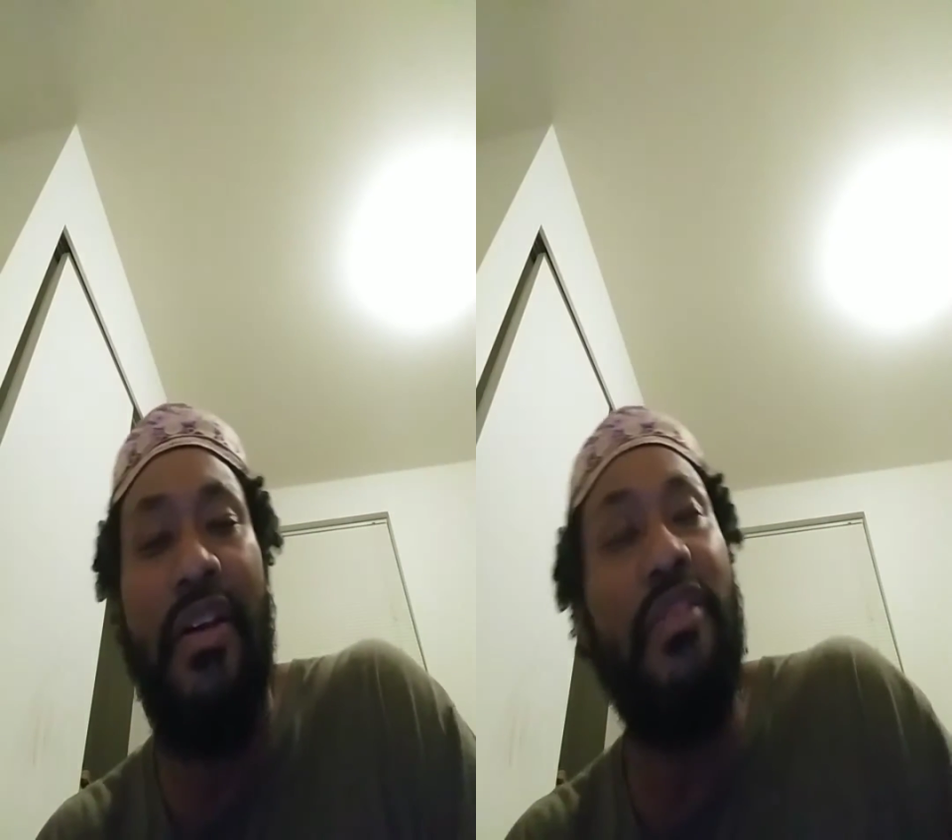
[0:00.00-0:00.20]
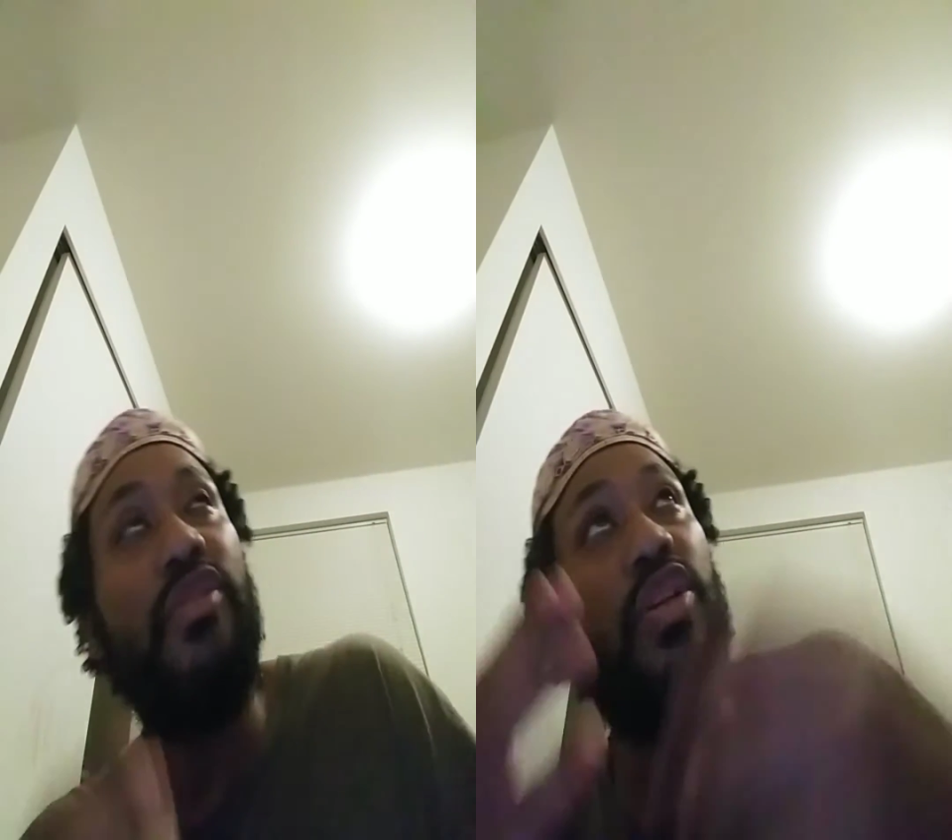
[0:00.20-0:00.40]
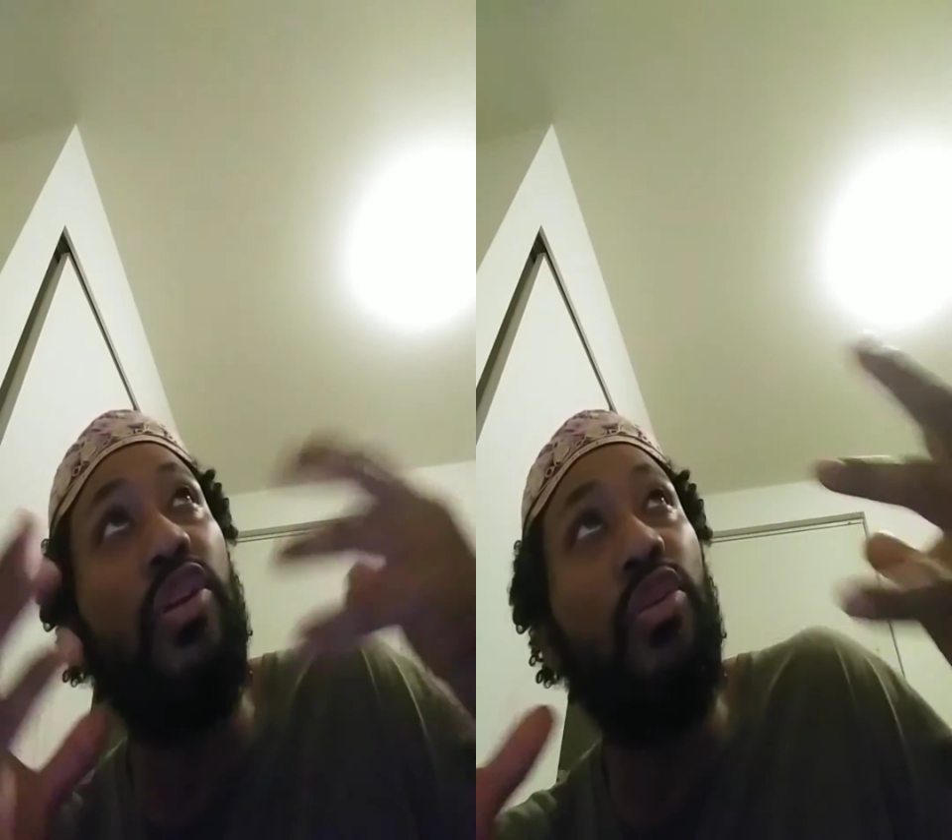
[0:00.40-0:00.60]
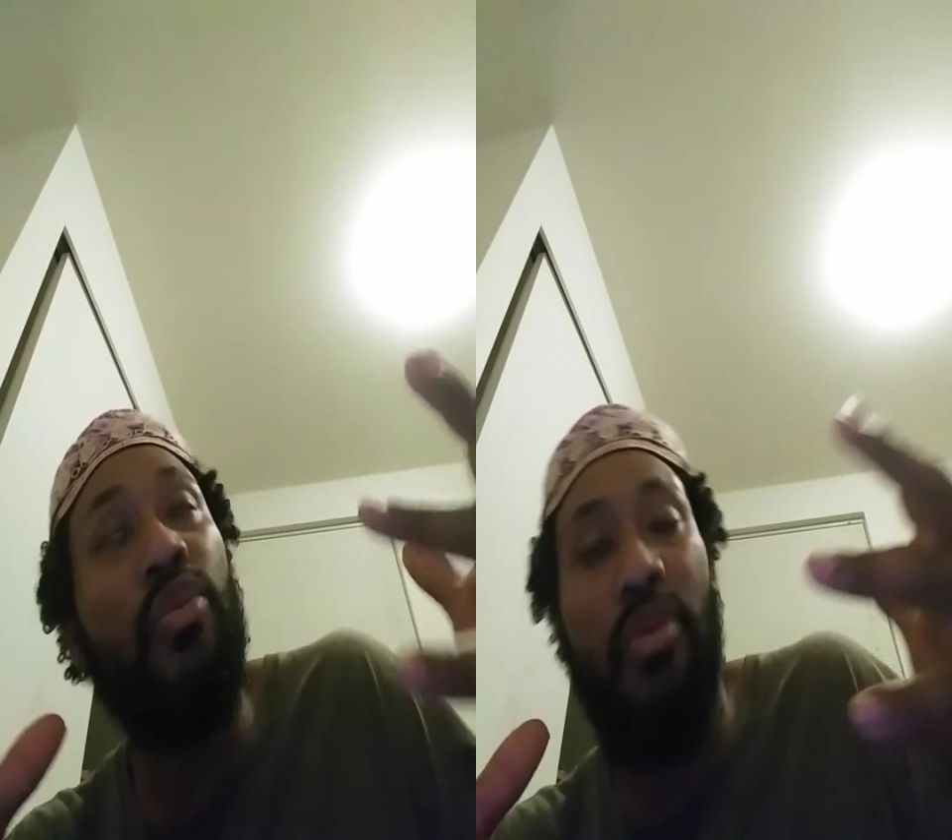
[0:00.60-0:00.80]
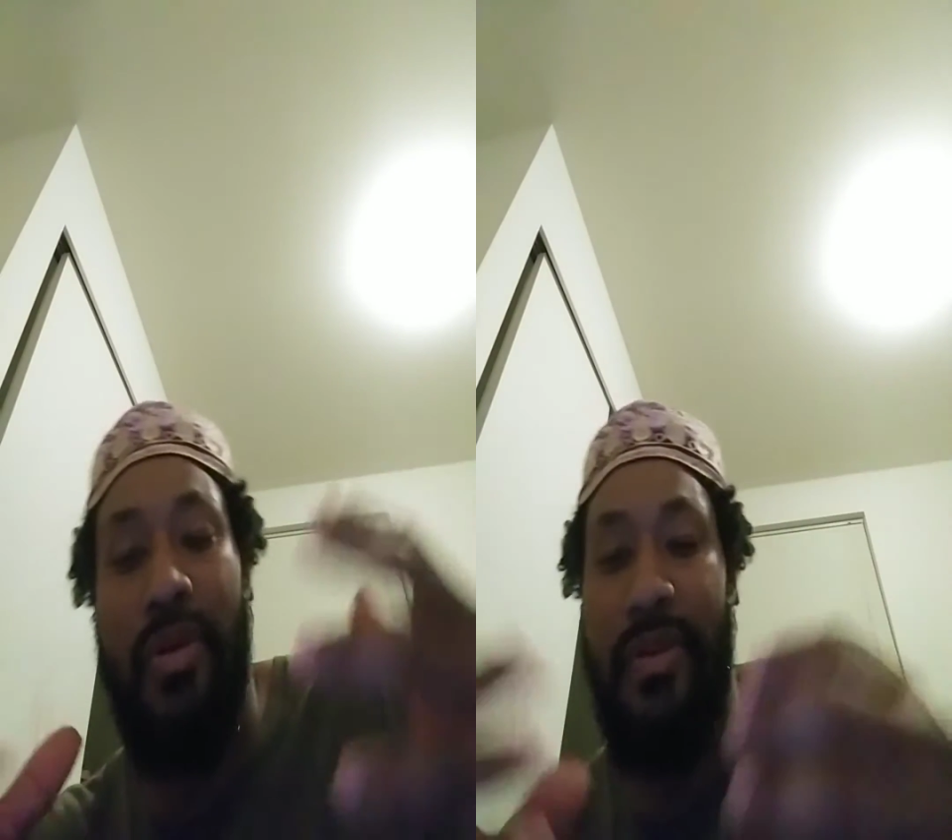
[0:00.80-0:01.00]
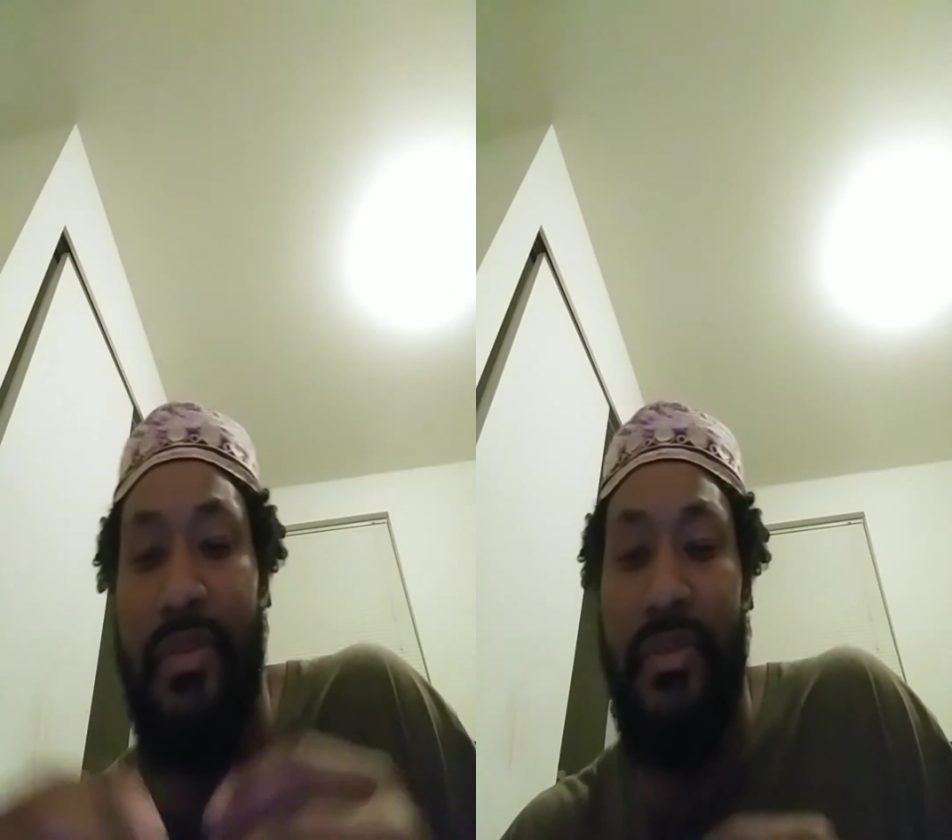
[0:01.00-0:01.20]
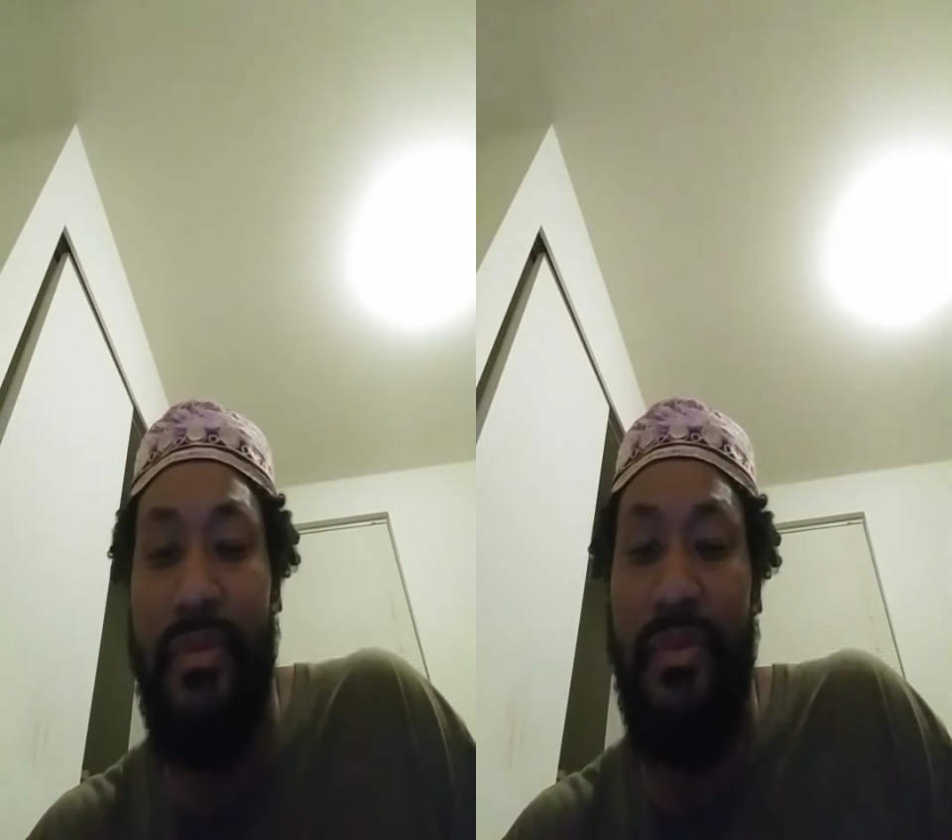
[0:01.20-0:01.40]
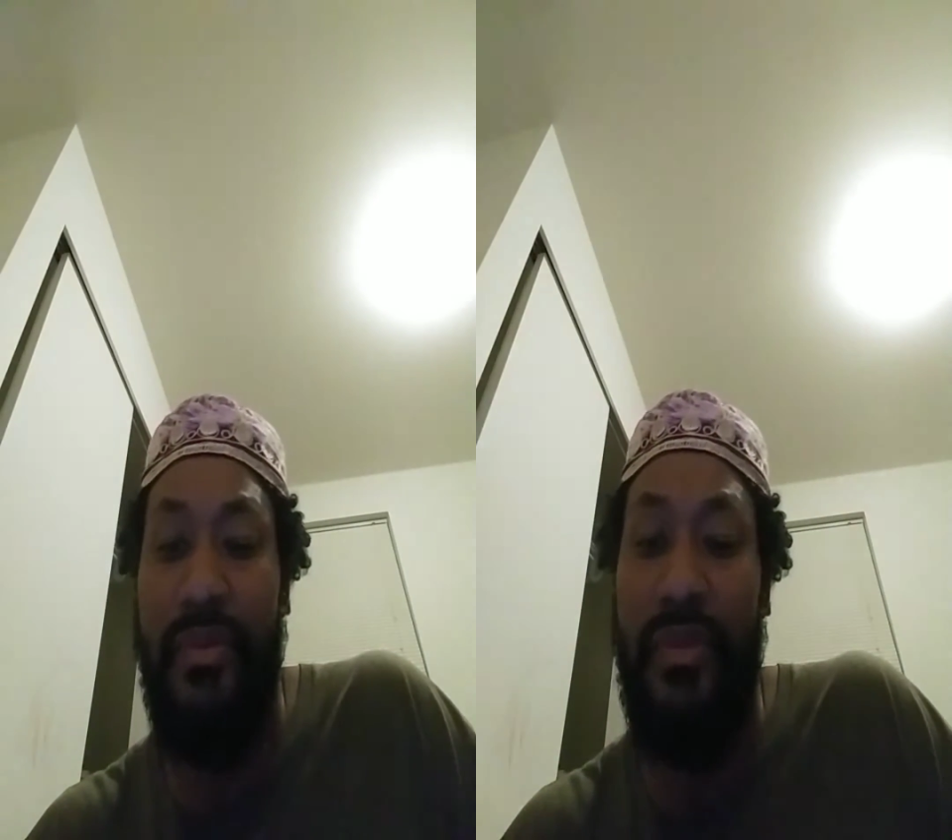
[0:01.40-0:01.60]
there's a Lord.
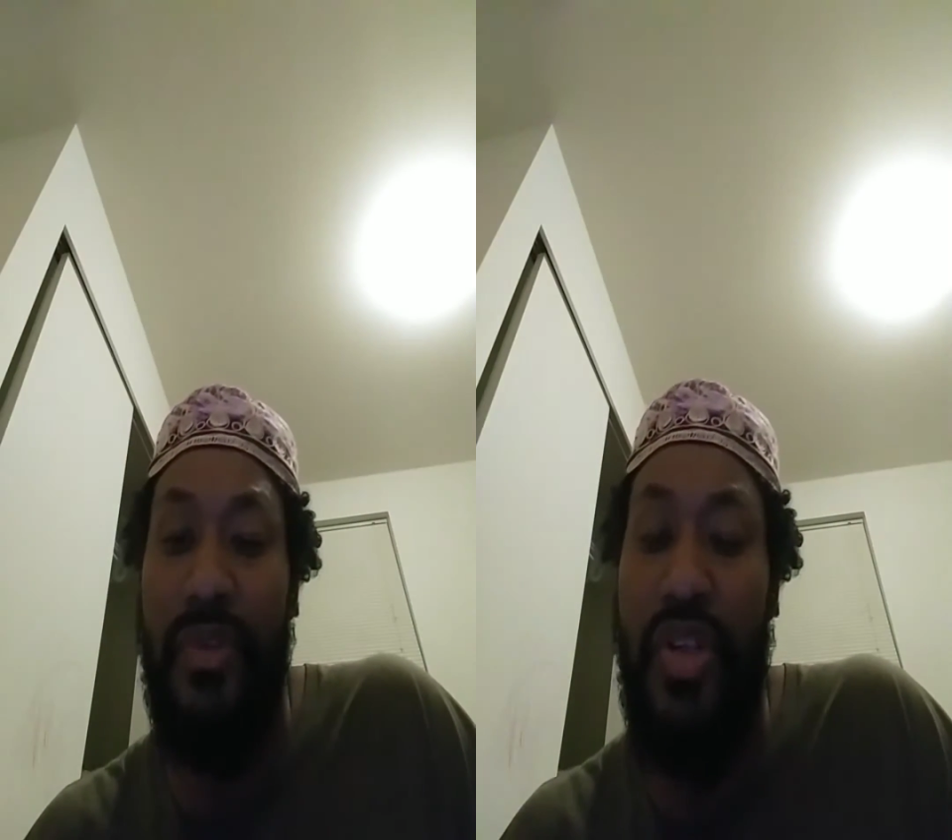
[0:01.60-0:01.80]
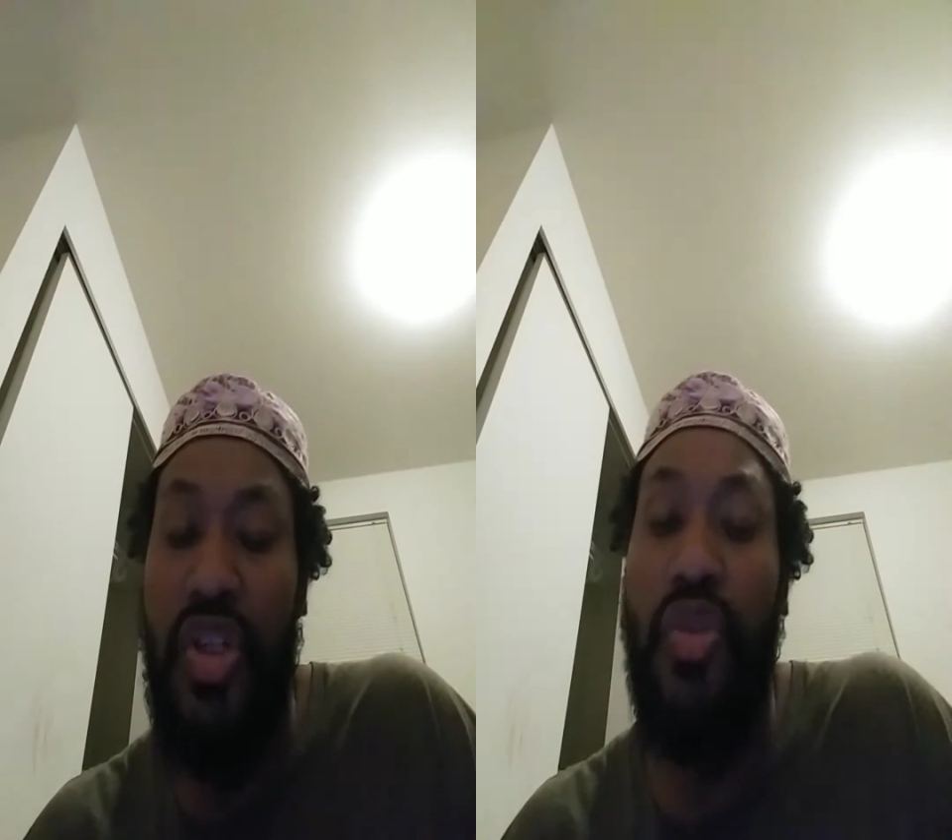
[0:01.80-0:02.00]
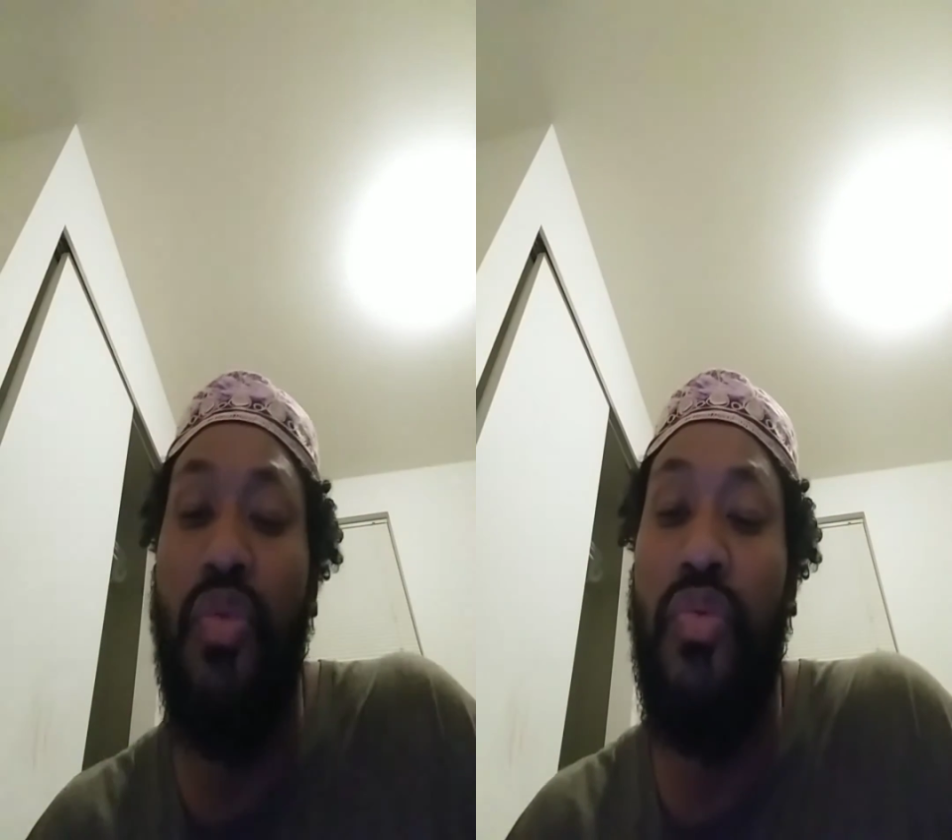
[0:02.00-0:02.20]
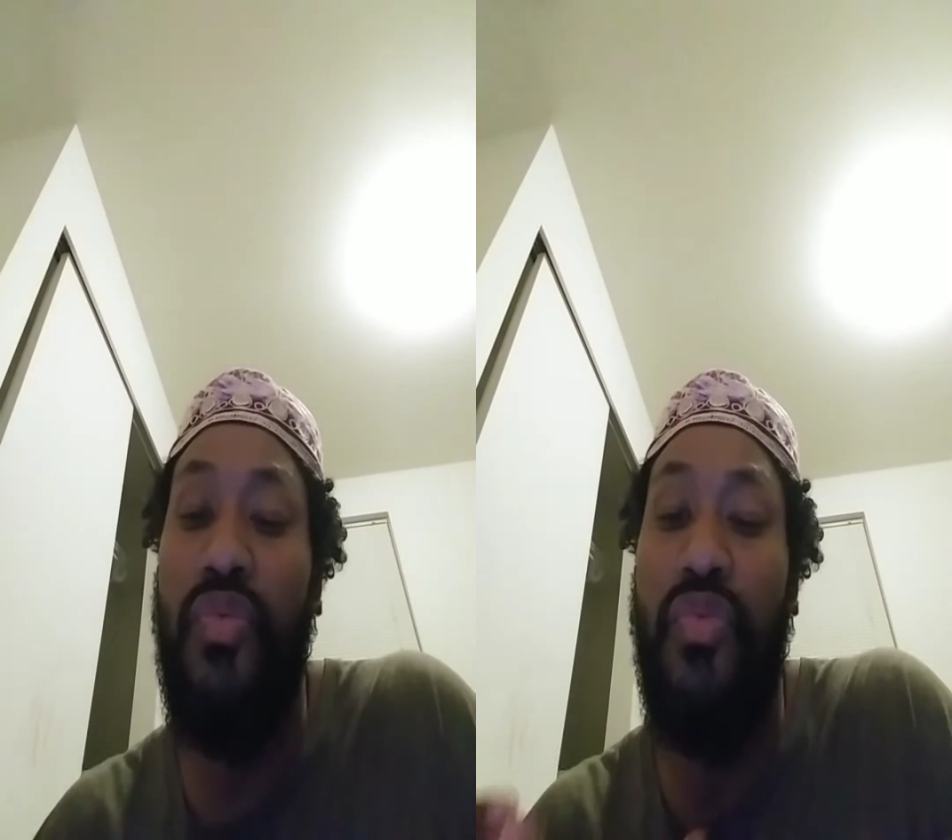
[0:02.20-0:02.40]
So